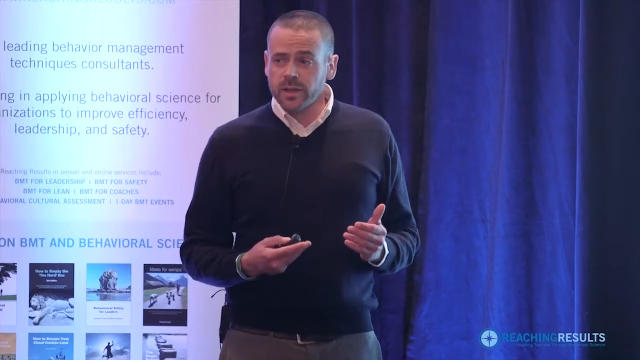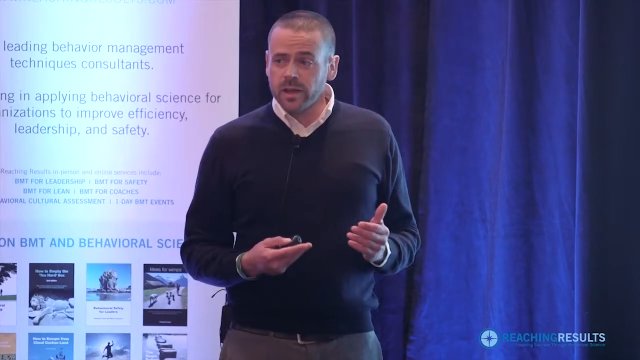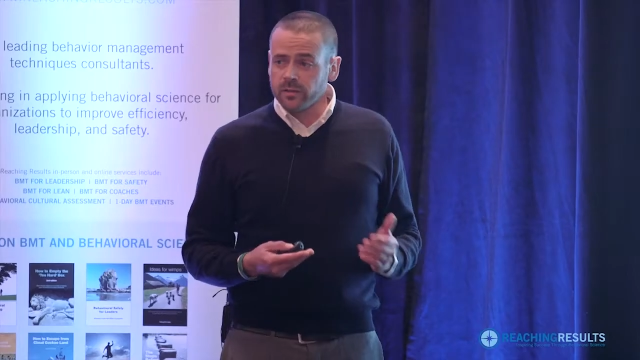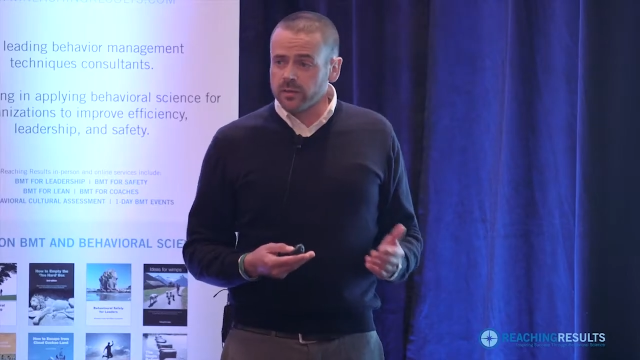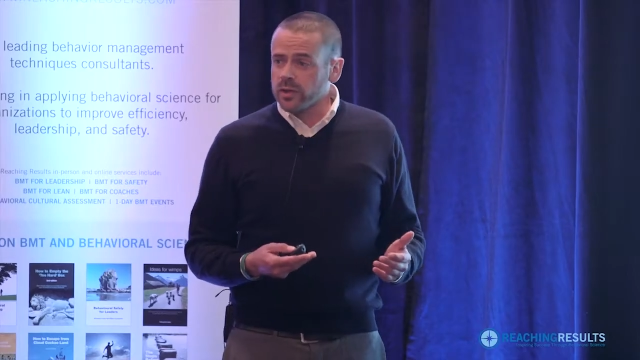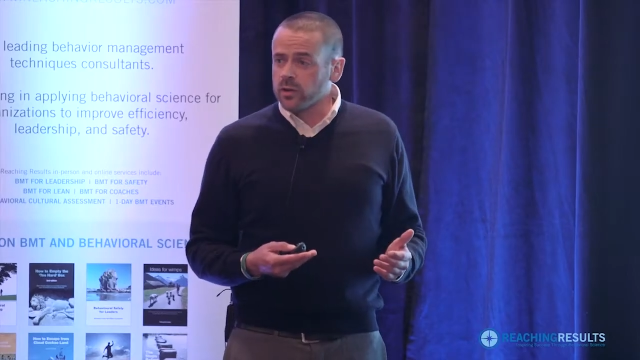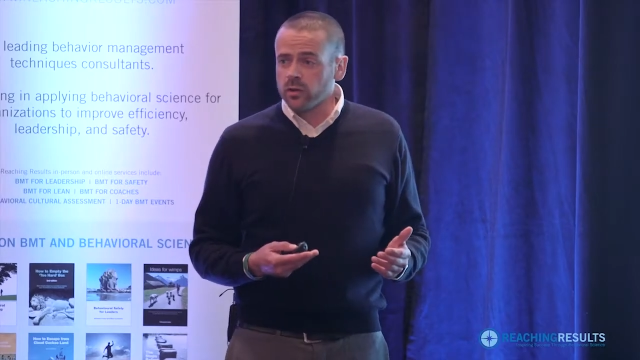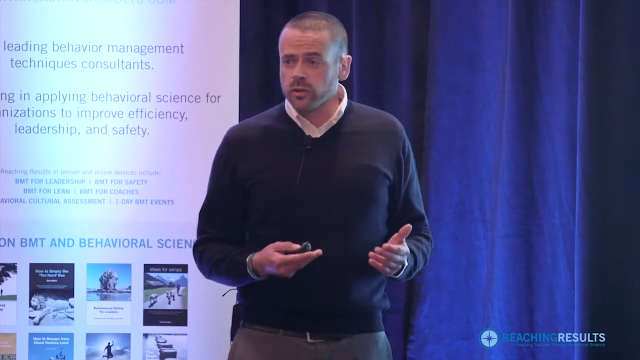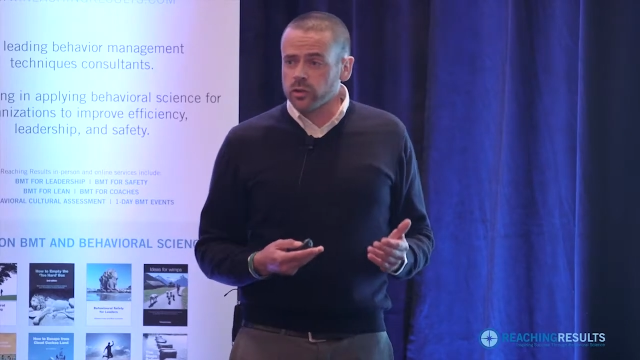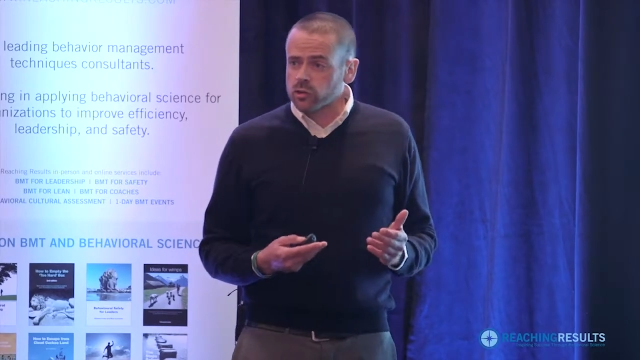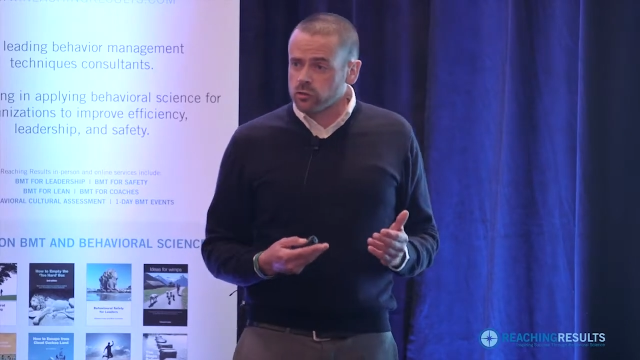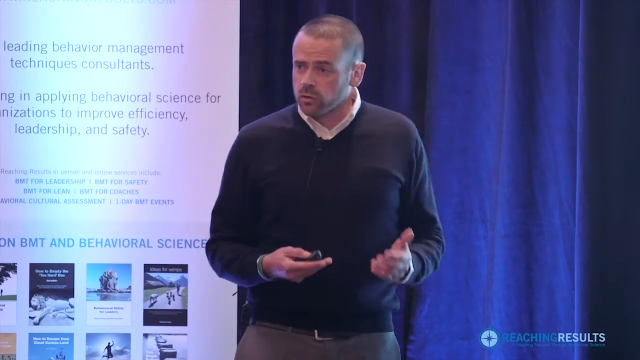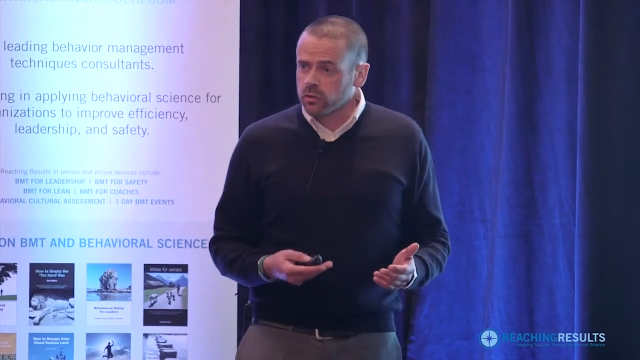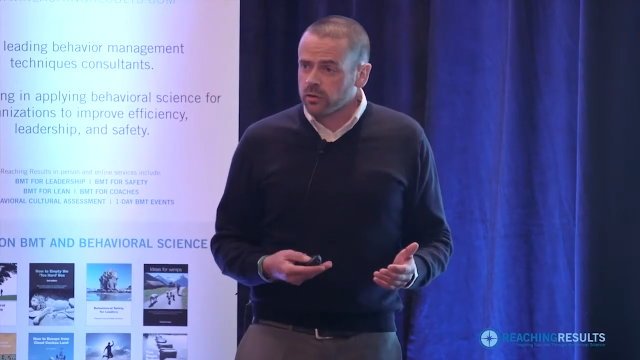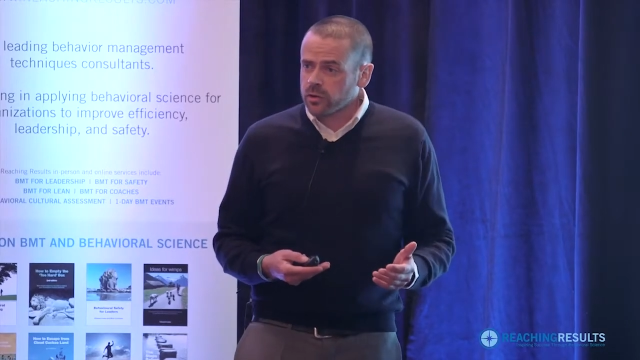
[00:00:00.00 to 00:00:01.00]
Definitely not the
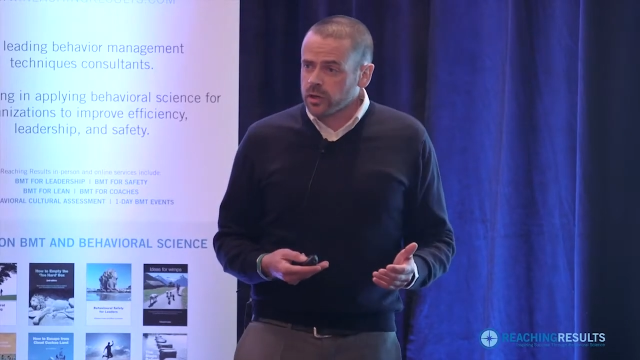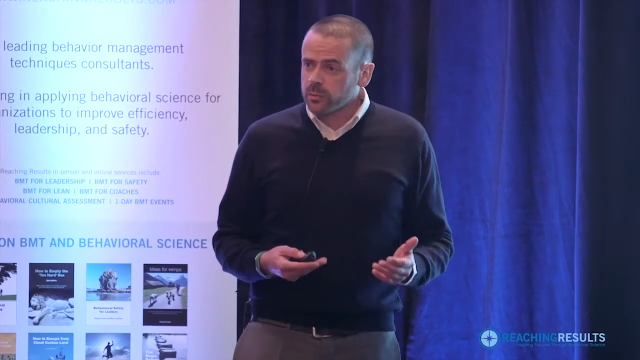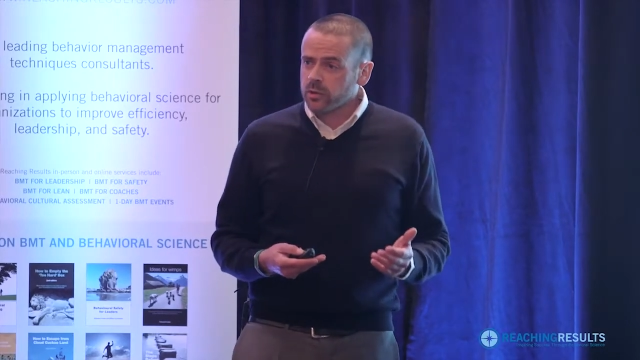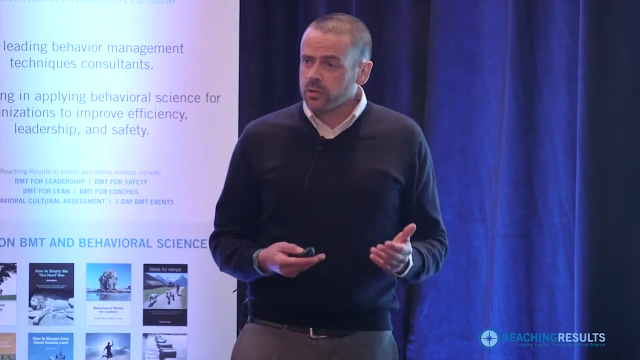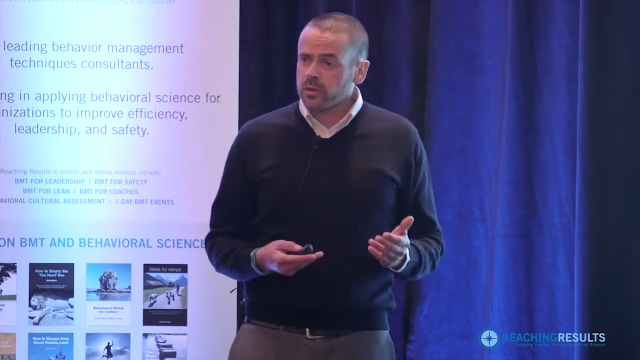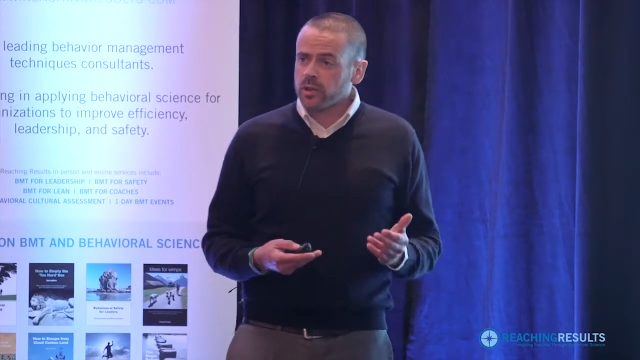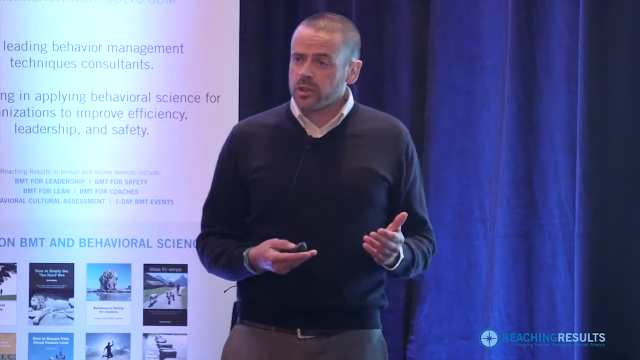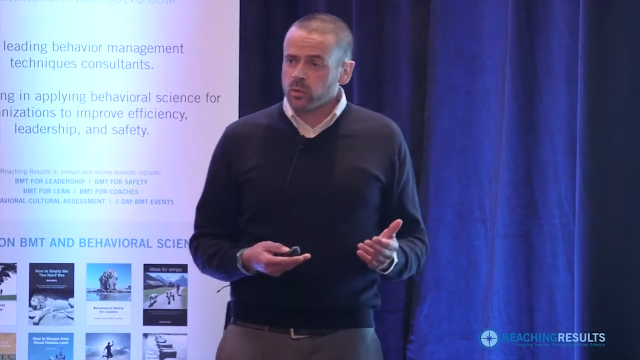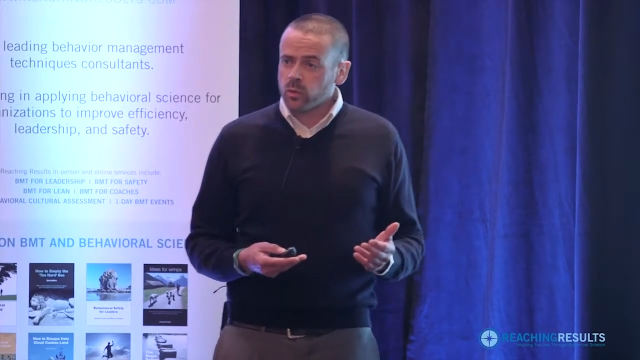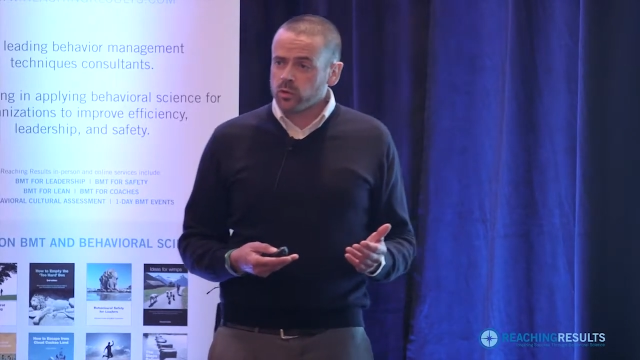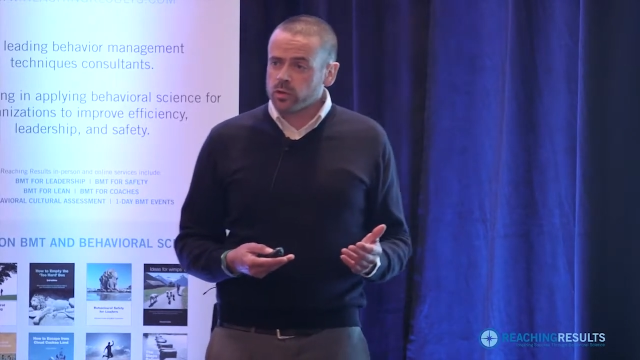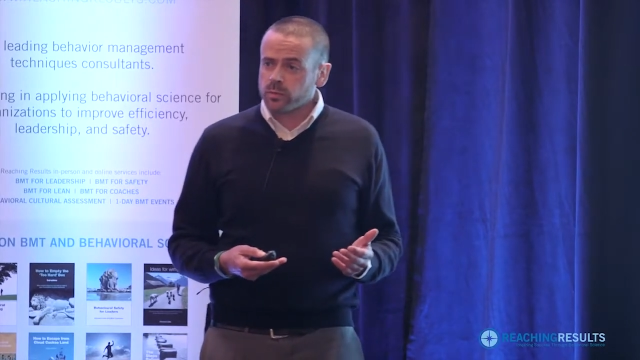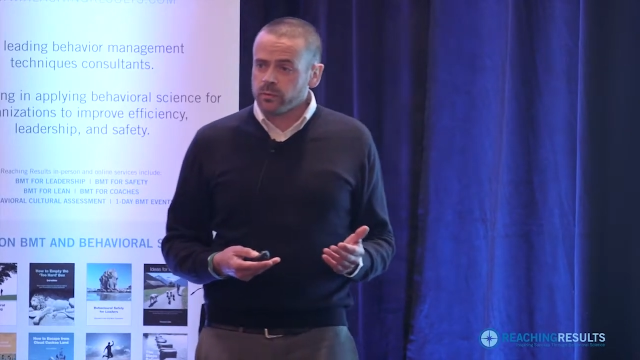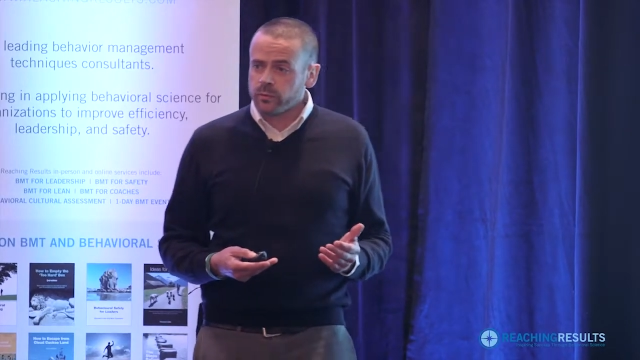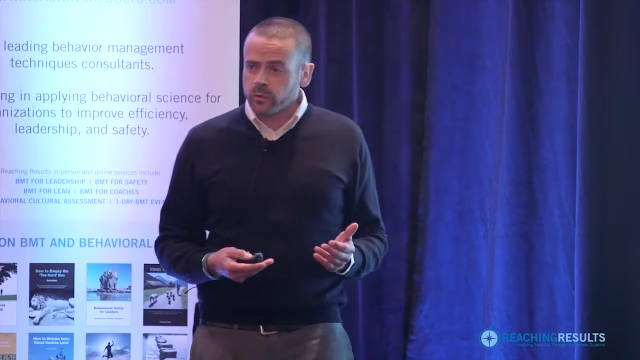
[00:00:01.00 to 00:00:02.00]
strong agreement that there
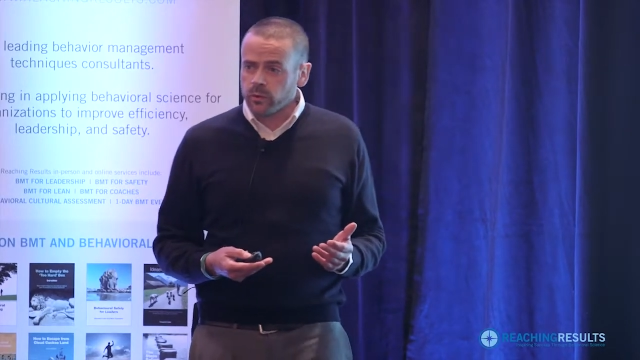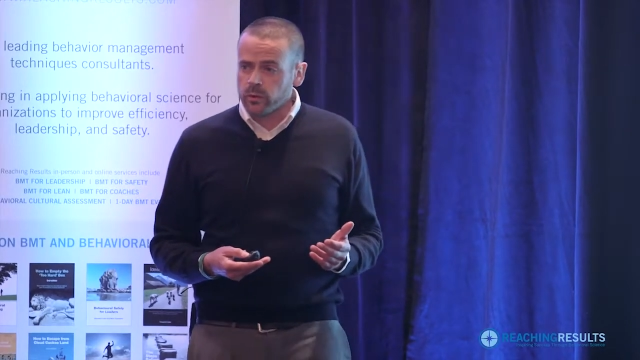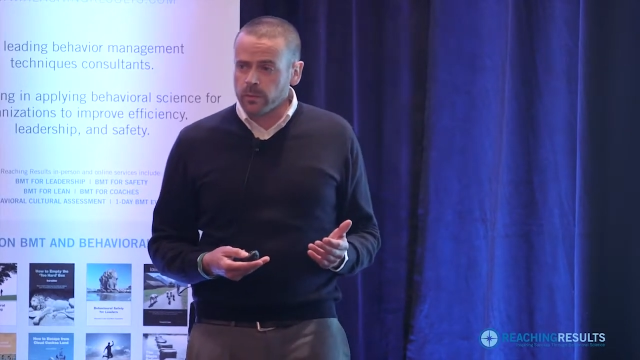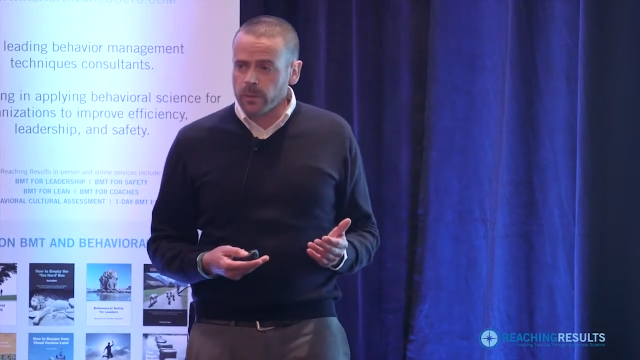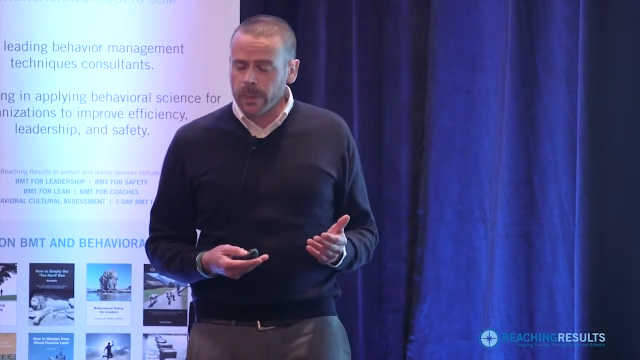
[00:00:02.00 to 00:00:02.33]
was before.